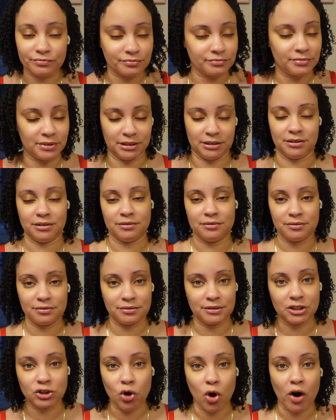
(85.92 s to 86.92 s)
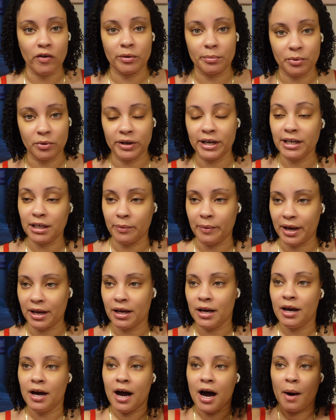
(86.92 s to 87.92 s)
listen, it's horrible. Anyway,
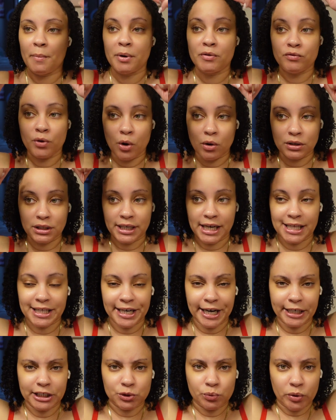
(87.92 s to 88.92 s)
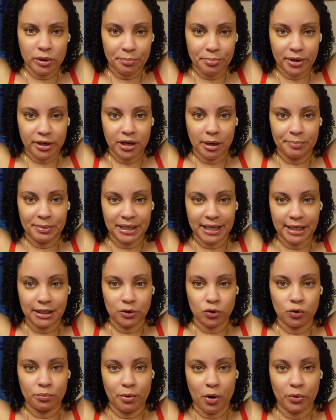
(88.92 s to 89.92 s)
I'm gonna roll it and then I just want to put it up in like a
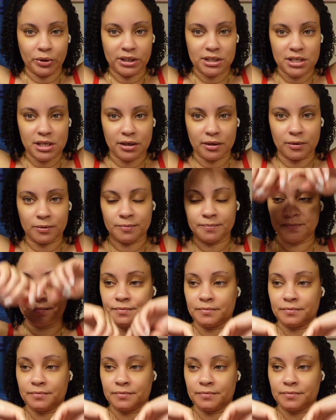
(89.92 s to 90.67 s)
little ponytail.